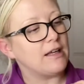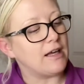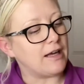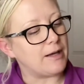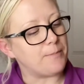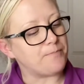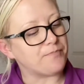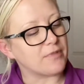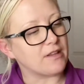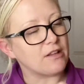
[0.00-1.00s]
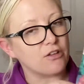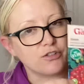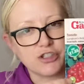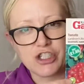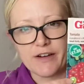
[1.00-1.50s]

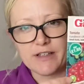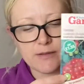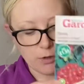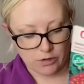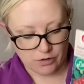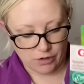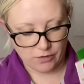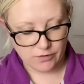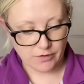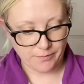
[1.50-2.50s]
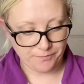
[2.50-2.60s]
Lots of cherry tomatoes.